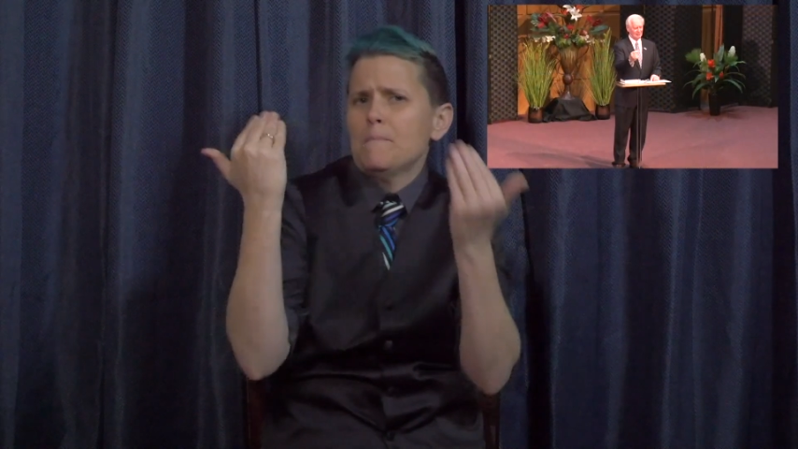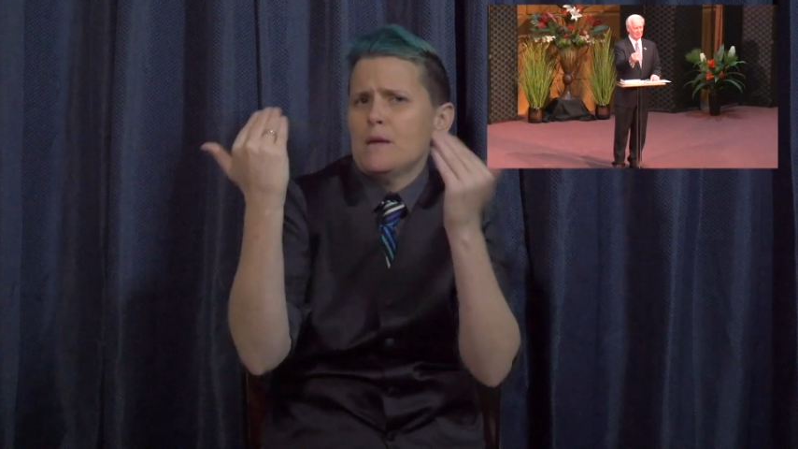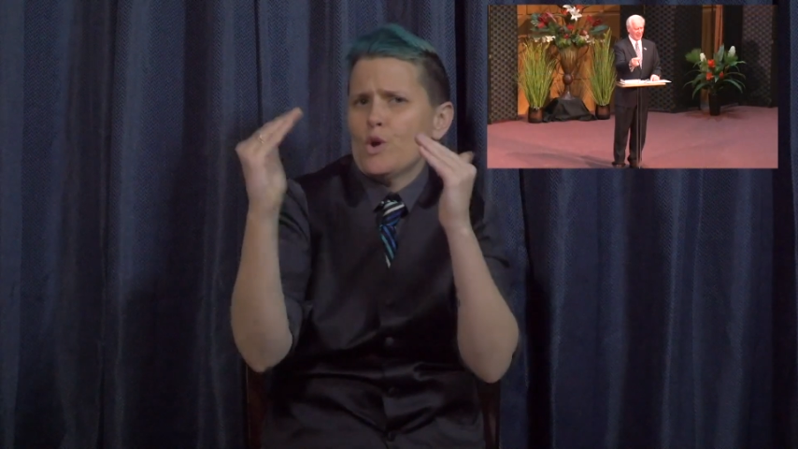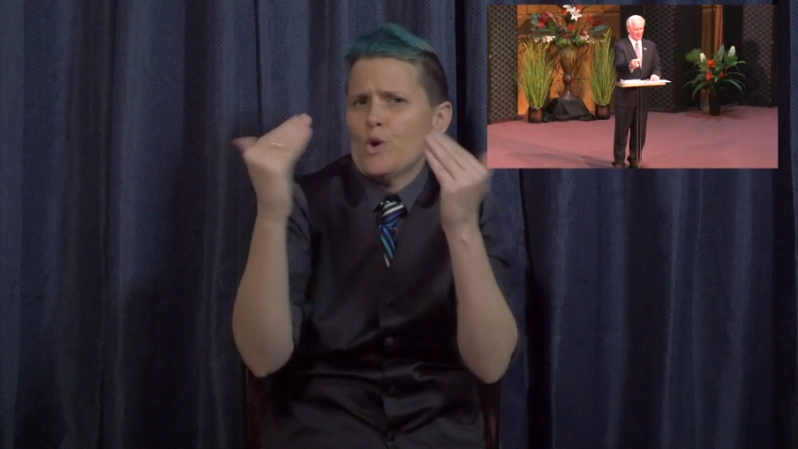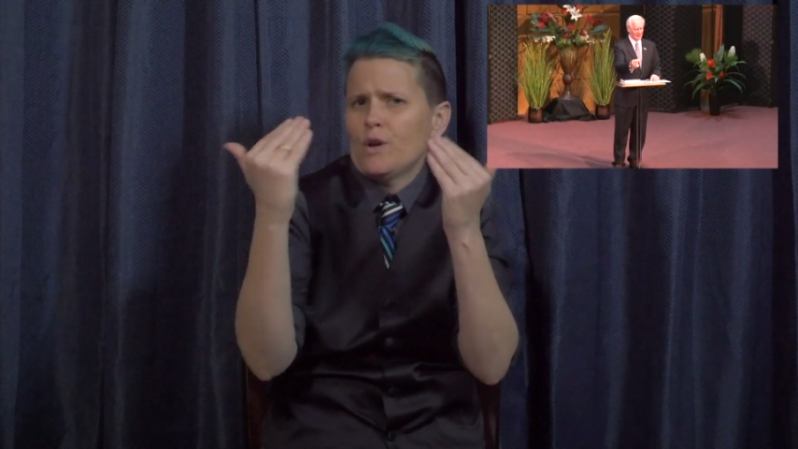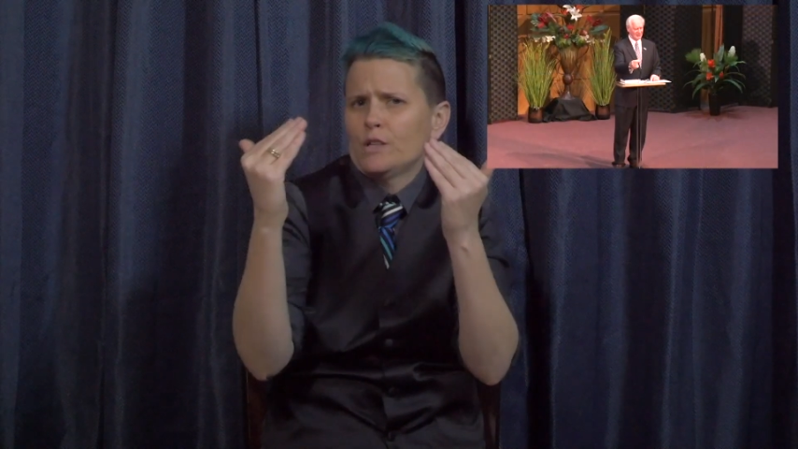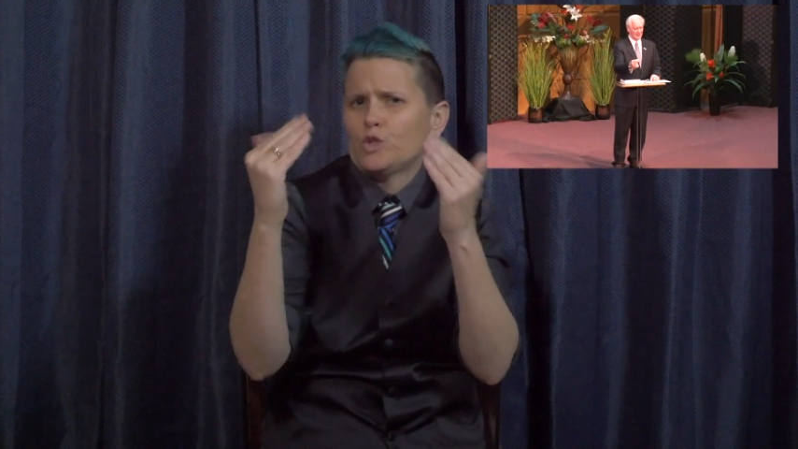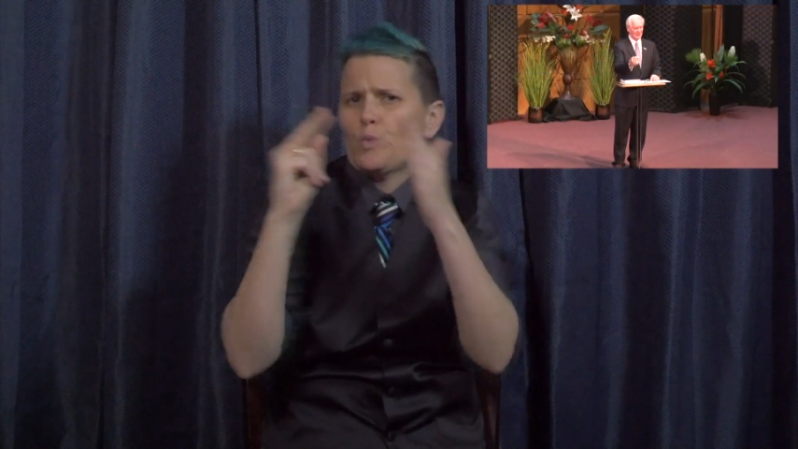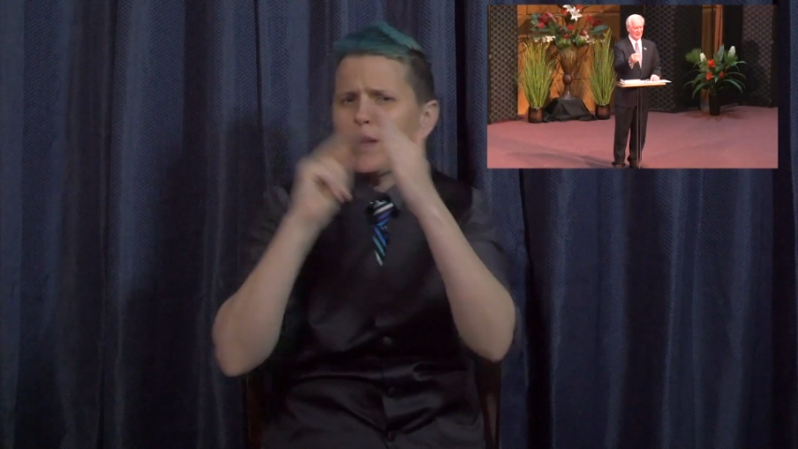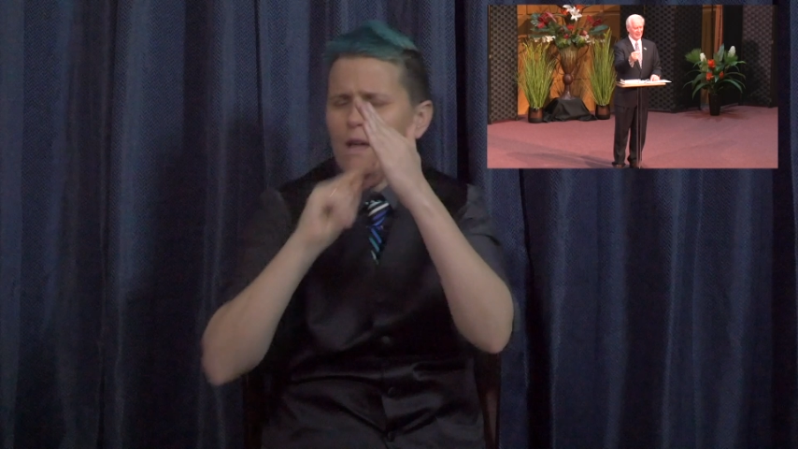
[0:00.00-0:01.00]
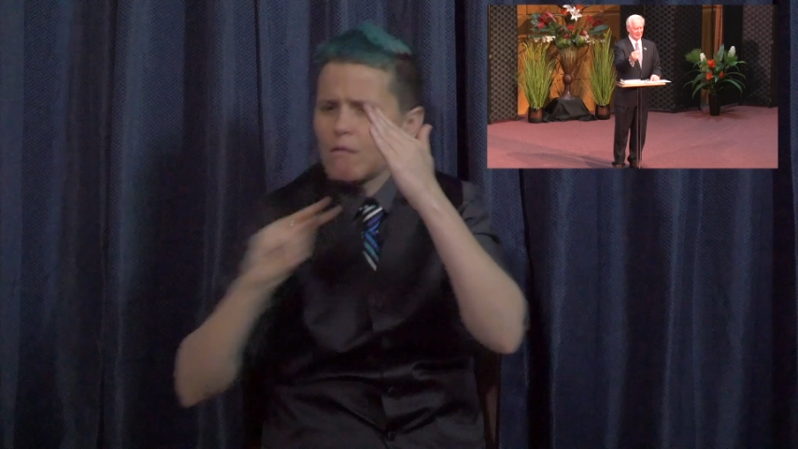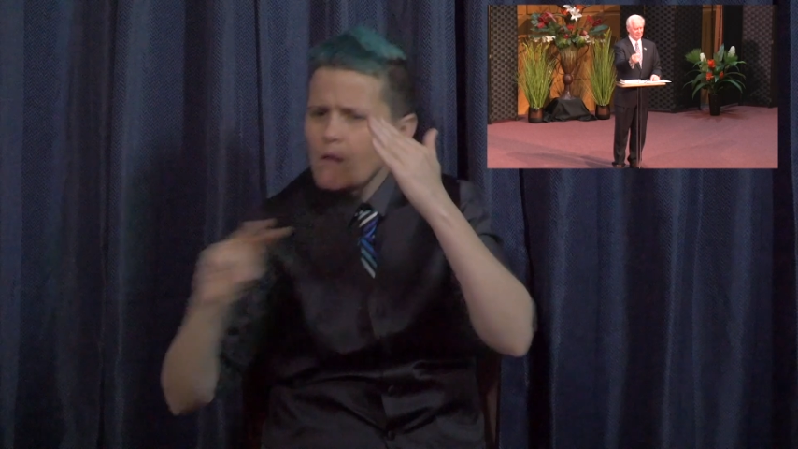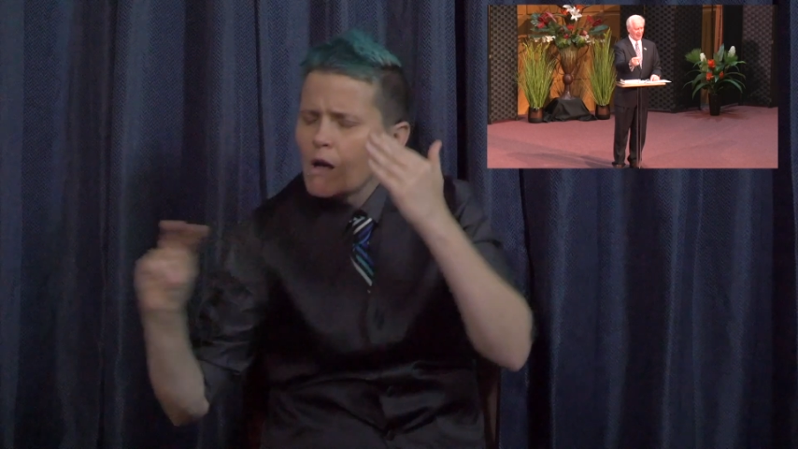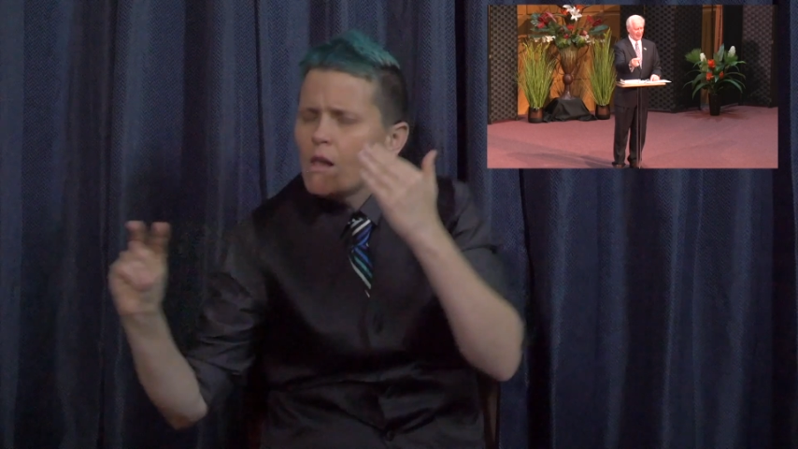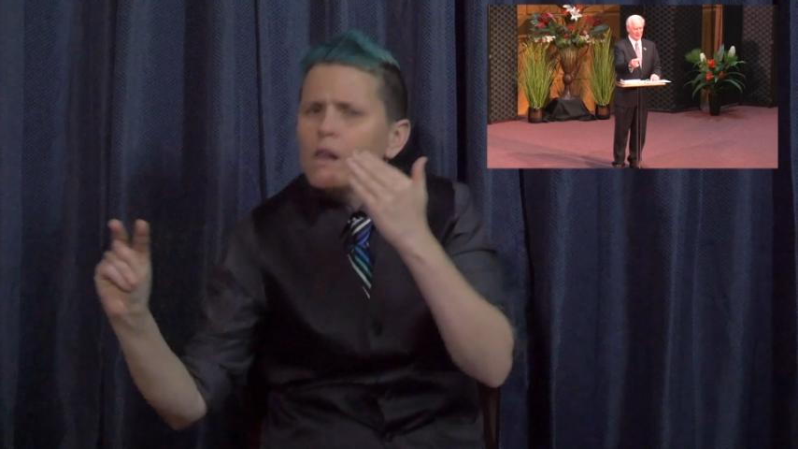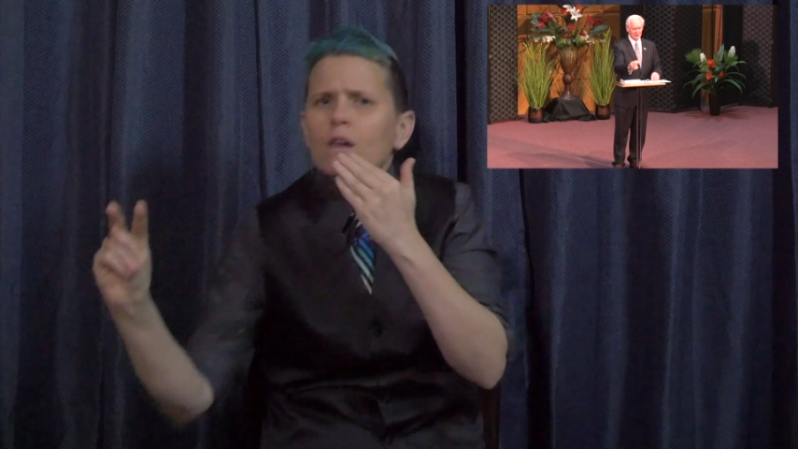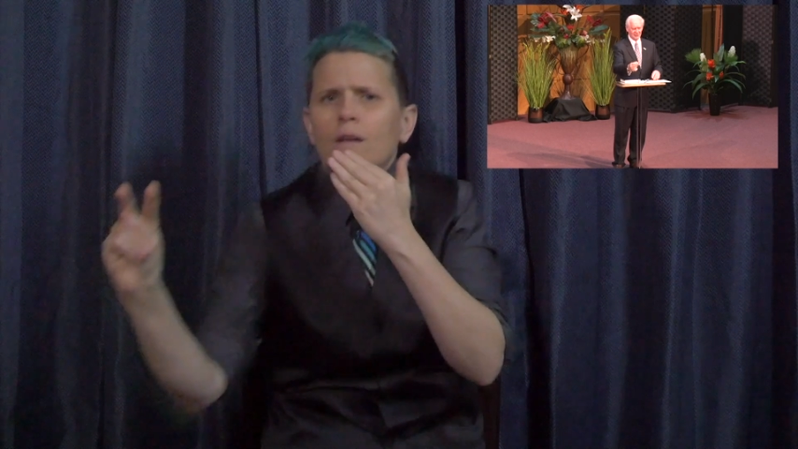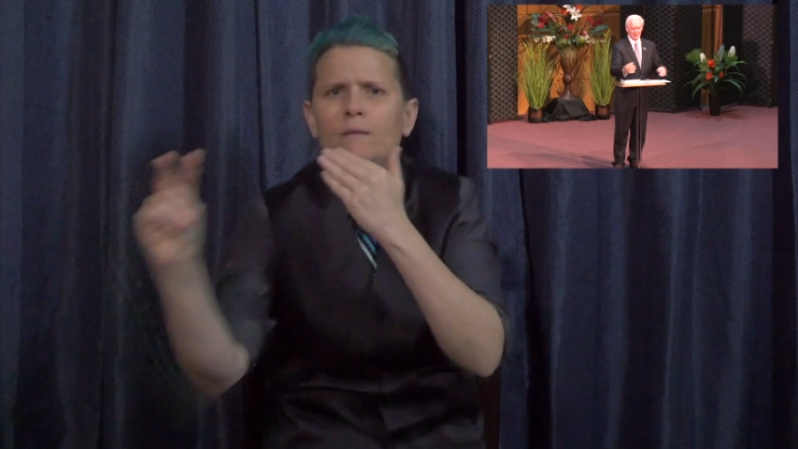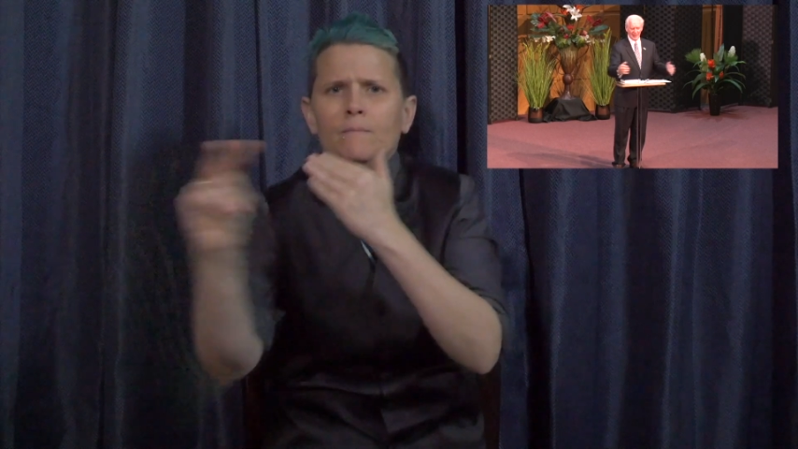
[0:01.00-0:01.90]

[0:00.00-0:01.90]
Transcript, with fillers: past it and past it